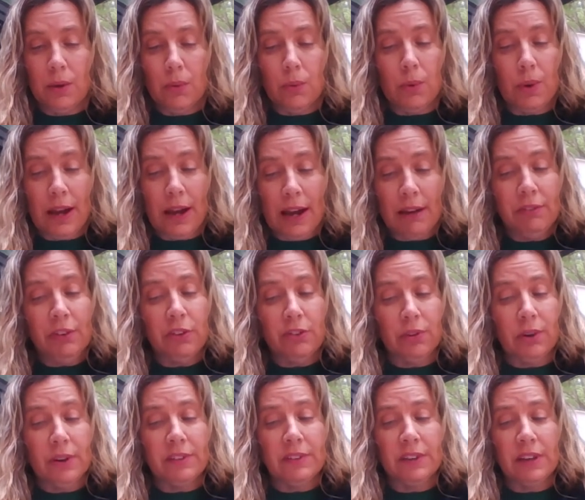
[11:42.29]
We'll have to
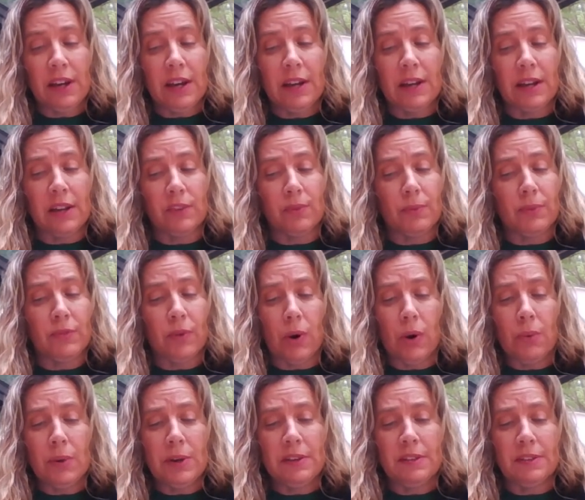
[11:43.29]
trust God as we've
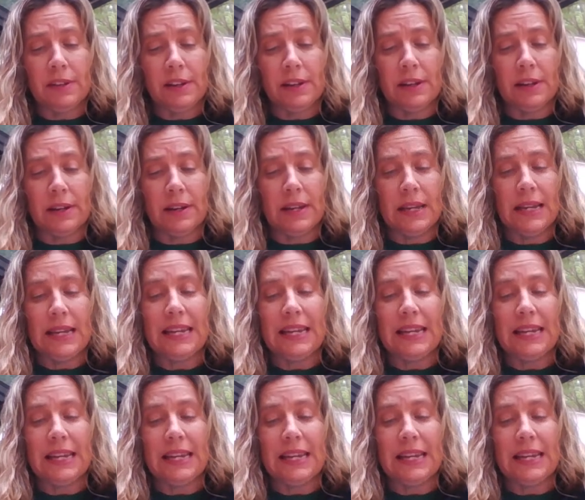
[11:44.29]
always done.